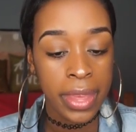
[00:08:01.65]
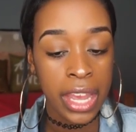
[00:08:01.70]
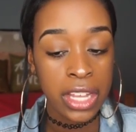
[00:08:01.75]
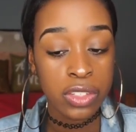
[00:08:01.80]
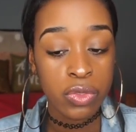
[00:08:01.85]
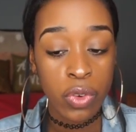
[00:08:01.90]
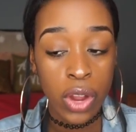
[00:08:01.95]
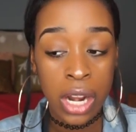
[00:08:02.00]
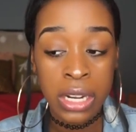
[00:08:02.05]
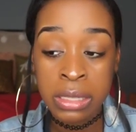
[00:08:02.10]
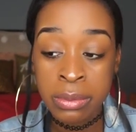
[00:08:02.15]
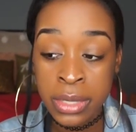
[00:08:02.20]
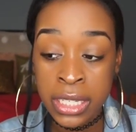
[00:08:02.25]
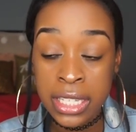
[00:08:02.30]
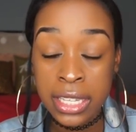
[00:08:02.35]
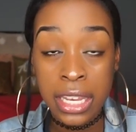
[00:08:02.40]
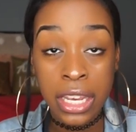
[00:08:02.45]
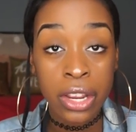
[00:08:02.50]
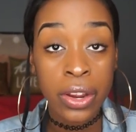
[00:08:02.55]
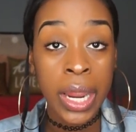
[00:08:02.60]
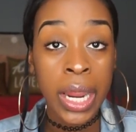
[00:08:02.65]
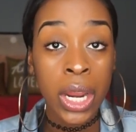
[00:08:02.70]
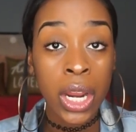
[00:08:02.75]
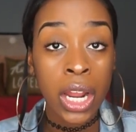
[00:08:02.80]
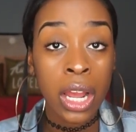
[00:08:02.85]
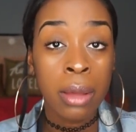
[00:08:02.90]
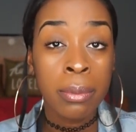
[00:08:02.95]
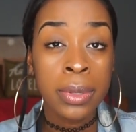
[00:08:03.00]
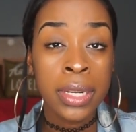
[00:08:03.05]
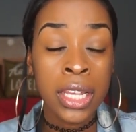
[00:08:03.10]
As far as Miss Hair Hair
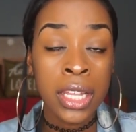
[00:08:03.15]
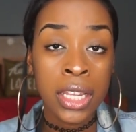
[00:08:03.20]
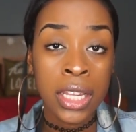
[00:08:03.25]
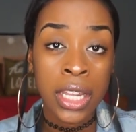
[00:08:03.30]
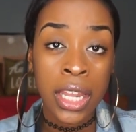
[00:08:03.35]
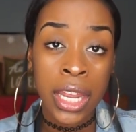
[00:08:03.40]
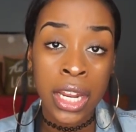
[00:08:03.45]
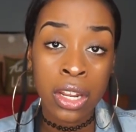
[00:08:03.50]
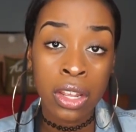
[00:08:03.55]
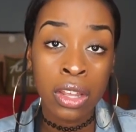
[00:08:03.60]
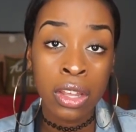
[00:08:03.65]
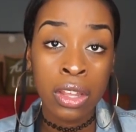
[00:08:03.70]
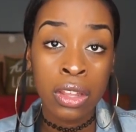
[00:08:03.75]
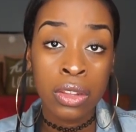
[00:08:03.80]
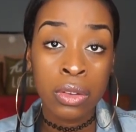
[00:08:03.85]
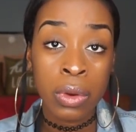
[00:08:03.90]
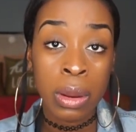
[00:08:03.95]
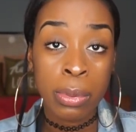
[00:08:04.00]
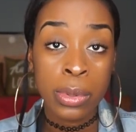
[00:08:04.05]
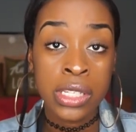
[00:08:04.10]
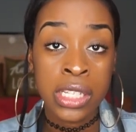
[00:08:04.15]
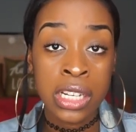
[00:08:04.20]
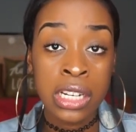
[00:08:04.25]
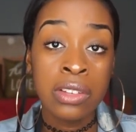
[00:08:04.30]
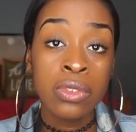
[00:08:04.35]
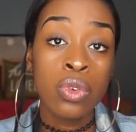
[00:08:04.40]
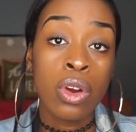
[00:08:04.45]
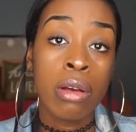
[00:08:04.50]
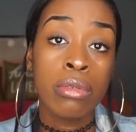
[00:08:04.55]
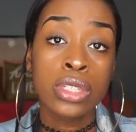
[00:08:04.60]
Company, the lady, the
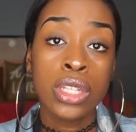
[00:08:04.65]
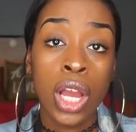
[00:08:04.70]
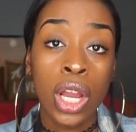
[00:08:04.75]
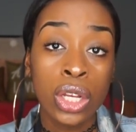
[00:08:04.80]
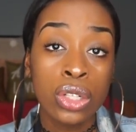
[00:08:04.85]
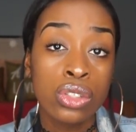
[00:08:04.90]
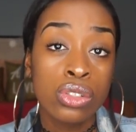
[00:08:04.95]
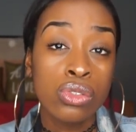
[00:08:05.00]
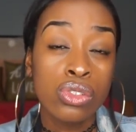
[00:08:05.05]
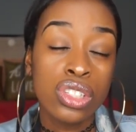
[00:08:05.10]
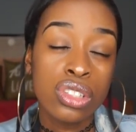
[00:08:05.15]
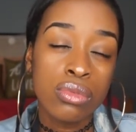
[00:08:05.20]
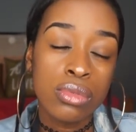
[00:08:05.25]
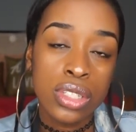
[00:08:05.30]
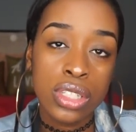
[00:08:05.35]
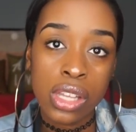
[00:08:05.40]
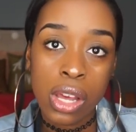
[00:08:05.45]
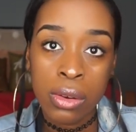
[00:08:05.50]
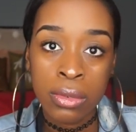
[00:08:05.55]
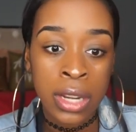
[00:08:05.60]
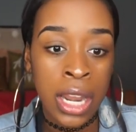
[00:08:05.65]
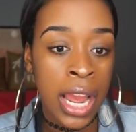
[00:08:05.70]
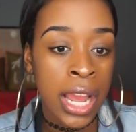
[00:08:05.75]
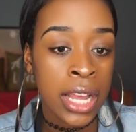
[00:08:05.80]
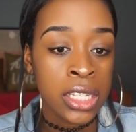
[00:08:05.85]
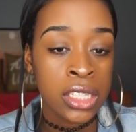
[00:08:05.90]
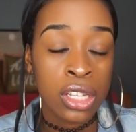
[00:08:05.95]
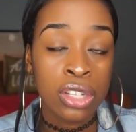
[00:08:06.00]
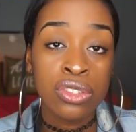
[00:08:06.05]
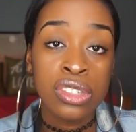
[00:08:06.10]
representative who I was talking to, she was so
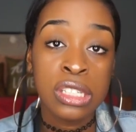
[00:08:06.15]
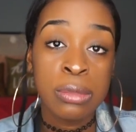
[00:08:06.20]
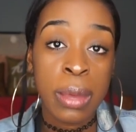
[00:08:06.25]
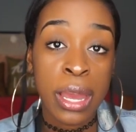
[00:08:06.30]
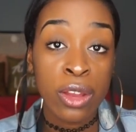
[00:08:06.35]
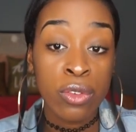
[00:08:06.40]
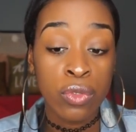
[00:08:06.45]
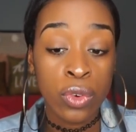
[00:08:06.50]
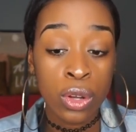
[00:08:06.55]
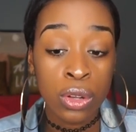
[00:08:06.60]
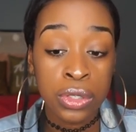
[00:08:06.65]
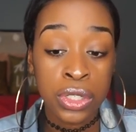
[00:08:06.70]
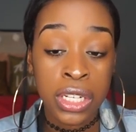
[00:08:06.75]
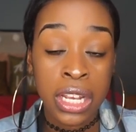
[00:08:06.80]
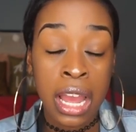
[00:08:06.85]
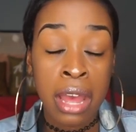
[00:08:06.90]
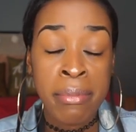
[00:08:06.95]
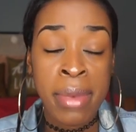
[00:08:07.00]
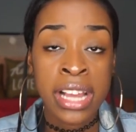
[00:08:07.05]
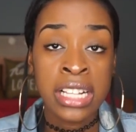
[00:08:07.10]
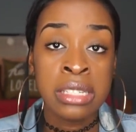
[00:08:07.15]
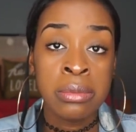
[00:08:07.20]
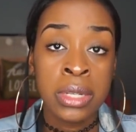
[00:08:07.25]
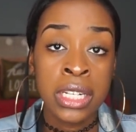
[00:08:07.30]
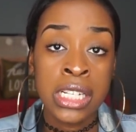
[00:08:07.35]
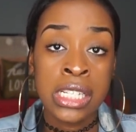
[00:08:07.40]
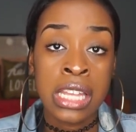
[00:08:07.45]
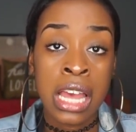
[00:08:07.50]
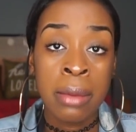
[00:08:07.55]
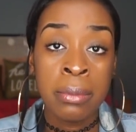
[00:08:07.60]
nice, so respectful. She got back to me
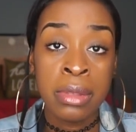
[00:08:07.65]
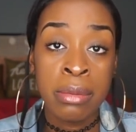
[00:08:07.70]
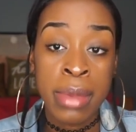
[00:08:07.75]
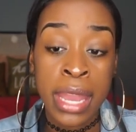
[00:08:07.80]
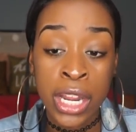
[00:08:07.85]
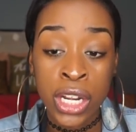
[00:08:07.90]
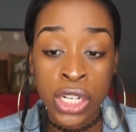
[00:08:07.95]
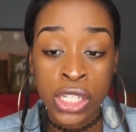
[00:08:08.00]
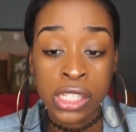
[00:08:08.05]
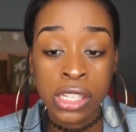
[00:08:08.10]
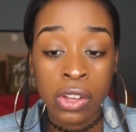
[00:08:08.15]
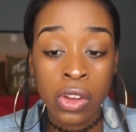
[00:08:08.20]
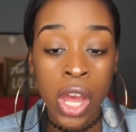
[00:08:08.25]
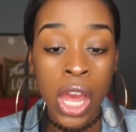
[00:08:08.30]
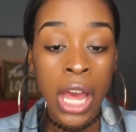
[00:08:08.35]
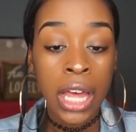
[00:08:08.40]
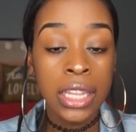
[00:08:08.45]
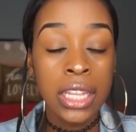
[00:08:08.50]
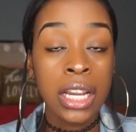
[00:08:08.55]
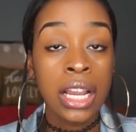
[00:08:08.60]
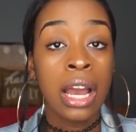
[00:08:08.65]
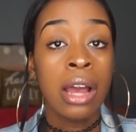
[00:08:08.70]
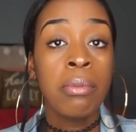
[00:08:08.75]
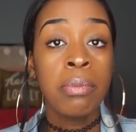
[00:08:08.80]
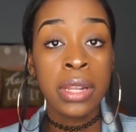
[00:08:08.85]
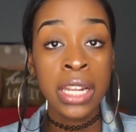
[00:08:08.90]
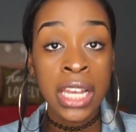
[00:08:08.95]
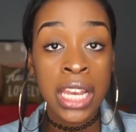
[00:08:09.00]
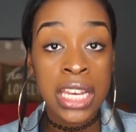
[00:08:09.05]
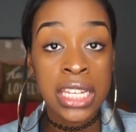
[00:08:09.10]
in a timely manner. So the
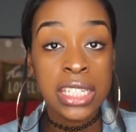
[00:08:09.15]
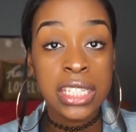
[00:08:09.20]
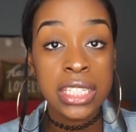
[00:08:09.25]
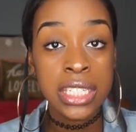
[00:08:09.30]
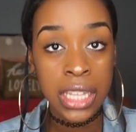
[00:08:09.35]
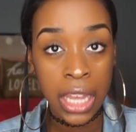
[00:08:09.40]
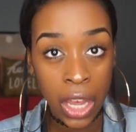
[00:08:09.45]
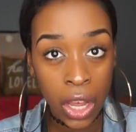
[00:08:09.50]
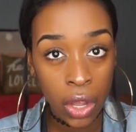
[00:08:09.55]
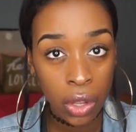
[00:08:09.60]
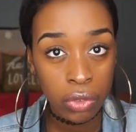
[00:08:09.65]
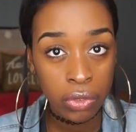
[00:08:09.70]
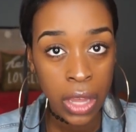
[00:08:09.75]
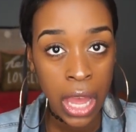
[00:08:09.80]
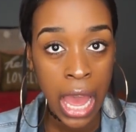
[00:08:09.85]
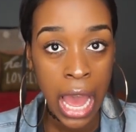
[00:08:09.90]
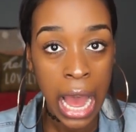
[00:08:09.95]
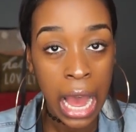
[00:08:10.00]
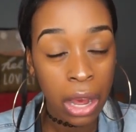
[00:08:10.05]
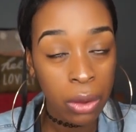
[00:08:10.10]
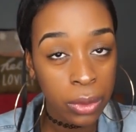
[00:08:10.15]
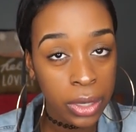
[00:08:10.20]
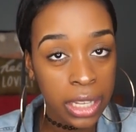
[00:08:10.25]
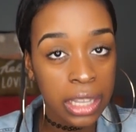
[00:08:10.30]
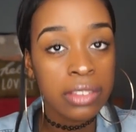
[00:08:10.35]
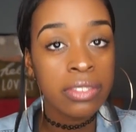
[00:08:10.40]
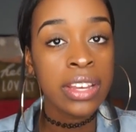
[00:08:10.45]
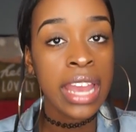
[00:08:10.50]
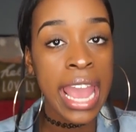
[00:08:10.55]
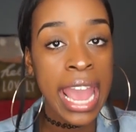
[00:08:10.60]
company itself, I would
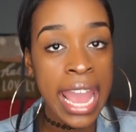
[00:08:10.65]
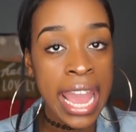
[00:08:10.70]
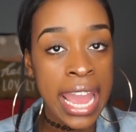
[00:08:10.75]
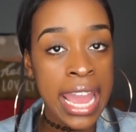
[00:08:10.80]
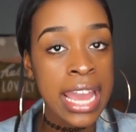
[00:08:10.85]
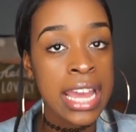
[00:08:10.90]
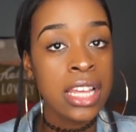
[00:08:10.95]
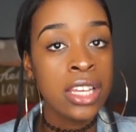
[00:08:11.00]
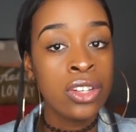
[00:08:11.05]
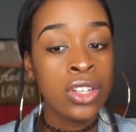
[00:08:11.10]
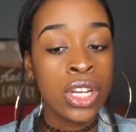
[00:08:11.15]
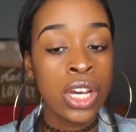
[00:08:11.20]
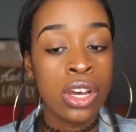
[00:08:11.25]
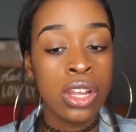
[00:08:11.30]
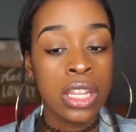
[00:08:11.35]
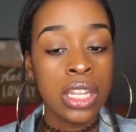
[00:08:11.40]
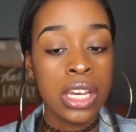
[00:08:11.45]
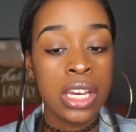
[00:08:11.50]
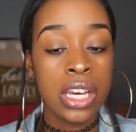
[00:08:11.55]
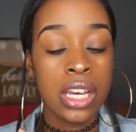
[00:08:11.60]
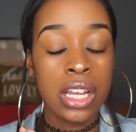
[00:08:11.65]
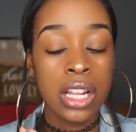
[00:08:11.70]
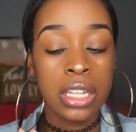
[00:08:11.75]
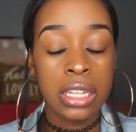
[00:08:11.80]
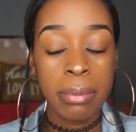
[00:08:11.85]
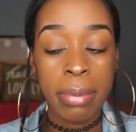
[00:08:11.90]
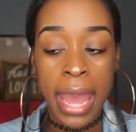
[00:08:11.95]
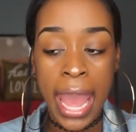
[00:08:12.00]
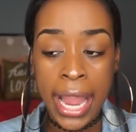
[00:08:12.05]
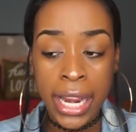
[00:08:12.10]
give an A. You know,
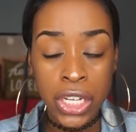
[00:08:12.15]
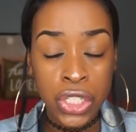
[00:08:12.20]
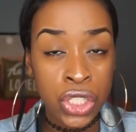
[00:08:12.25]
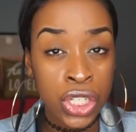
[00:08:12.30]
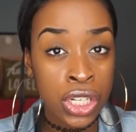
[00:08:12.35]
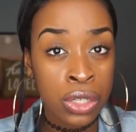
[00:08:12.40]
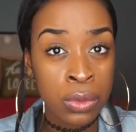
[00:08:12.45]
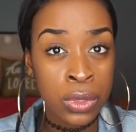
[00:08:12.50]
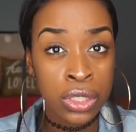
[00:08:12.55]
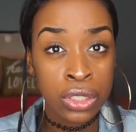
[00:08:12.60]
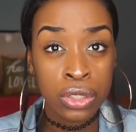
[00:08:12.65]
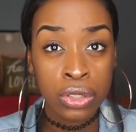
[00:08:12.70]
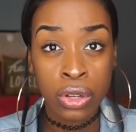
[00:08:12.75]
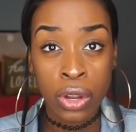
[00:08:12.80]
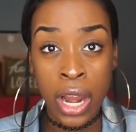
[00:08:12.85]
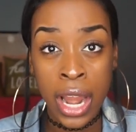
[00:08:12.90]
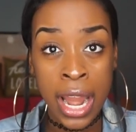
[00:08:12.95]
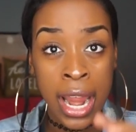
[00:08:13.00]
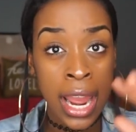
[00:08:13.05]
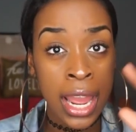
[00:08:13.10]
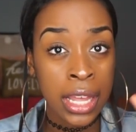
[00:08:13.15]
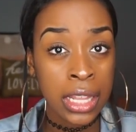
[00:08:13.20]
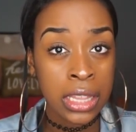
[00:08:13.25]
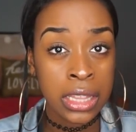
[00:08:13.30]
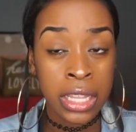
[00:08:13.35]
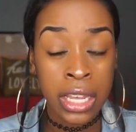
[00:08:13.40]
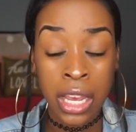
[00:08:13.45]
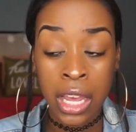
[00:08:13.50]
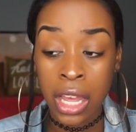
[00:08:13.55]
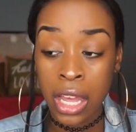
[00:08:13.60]
the packaging was
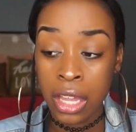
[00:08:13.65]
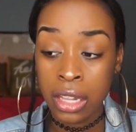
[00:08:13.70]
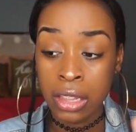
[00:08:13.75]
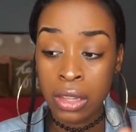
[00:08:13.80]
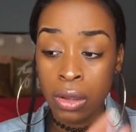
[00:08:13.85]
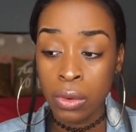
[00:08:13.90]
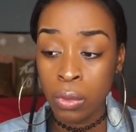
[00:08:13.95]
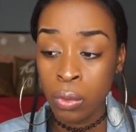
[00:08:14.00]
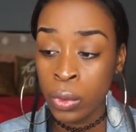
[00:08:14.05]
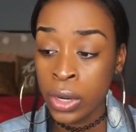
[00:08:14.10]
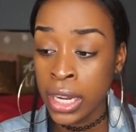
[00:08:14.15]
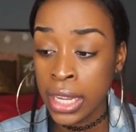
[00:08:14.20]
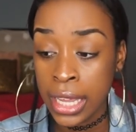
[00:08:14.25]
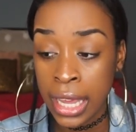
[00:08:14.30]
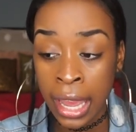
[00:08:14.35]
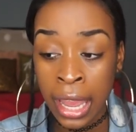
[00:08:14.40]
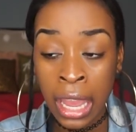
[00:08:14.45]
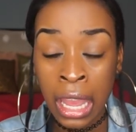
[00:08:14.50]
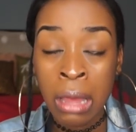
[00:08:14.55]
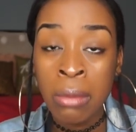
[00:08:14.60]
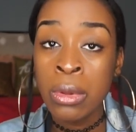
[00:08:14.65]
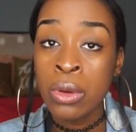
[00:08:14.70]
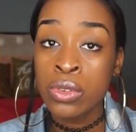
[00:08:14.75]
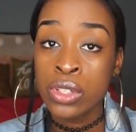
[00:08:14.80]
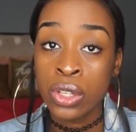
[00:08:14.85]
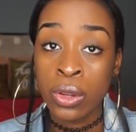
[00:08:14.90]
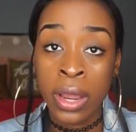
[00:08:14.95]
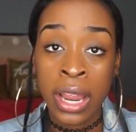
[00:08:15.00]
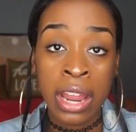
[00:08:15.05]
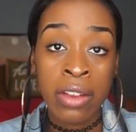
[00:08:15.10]
great. The when it came, it
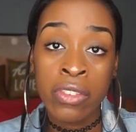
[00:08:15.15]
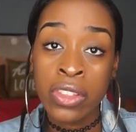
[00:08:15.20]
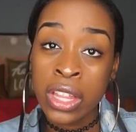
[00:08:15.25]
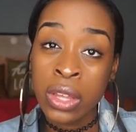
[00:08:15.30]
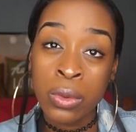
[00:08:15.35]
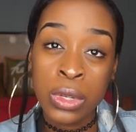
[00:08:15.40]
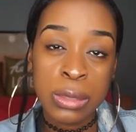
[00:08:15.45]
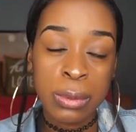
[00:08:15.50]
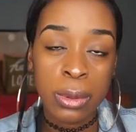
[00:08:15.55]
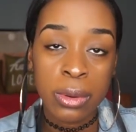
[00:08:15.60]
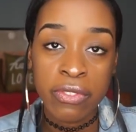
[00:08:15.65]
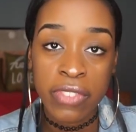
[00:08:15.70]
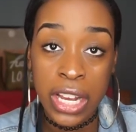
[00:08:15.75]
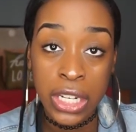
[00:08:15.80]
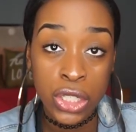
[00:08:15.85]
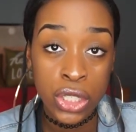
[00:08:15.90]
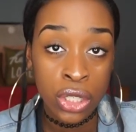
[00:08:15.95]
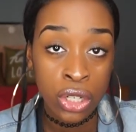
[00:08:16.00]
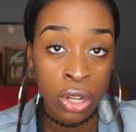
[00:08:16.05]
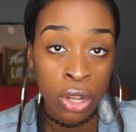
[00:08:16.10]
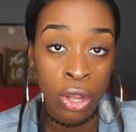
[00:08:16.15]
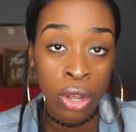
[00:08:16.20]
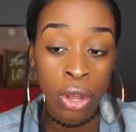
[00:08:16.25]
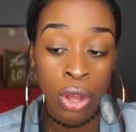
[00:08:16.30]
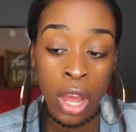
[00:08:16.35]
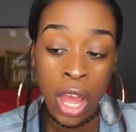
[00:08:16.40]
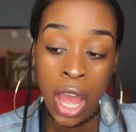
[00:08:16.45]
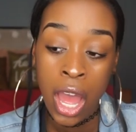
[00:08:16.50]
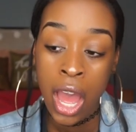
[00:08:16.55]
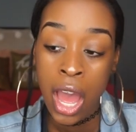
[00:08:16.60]
was great. Everything was
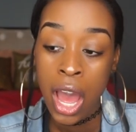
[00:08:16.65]
professional.